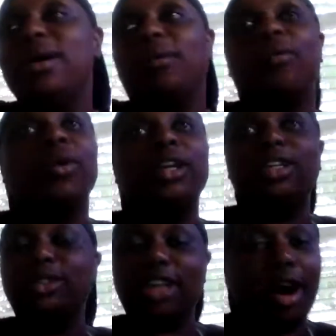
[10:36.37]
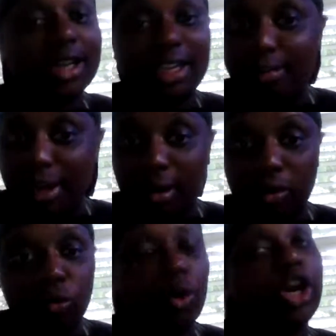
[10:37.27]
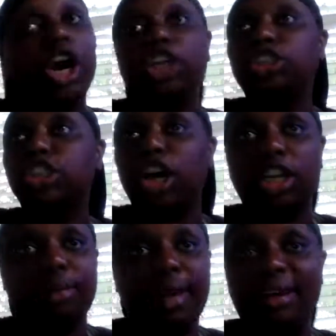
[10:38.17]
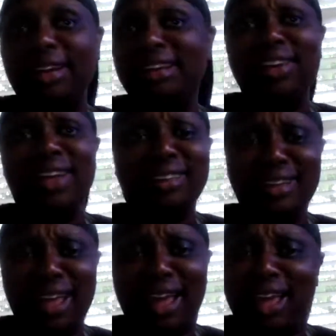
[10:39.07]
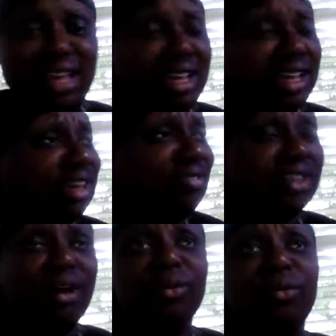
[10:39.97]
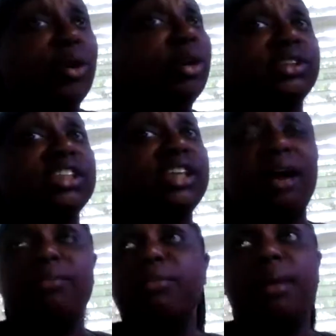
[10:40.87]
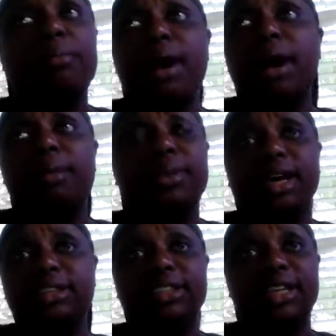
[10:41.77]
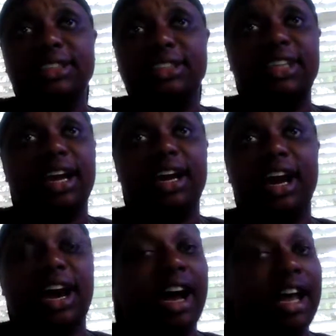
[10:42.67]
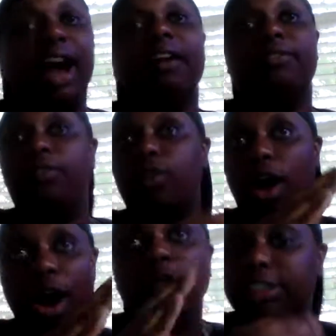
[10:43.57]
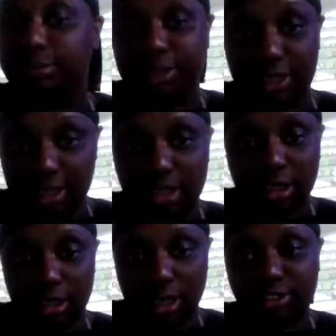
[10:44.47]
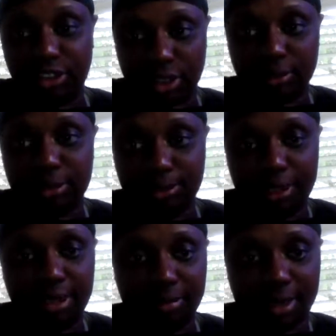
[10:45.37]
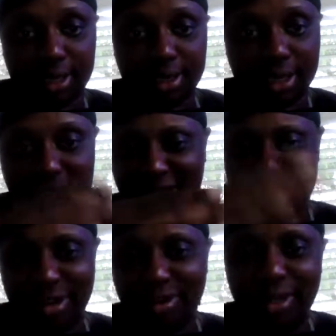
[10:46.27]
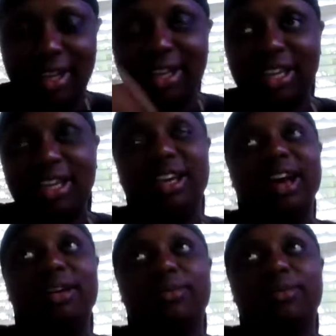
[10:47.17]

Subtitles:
what are you talking about? What are you talking about? And even after that, even though it was a time when my mom and I did not see, I've always been in her life. She's always been in my, like, you know, in and out or